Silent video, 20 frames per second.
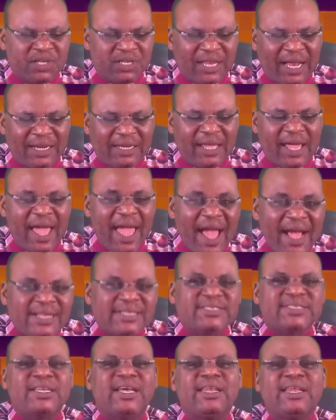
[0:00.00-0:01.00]
that the
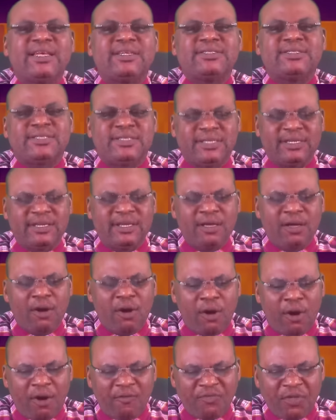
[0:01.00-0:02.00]
excellency
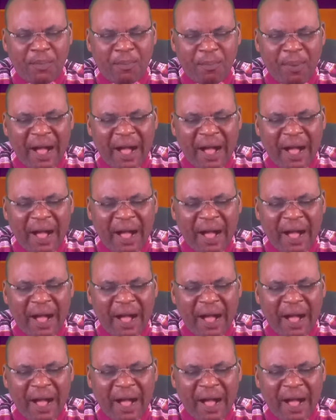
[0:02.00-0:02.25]
of the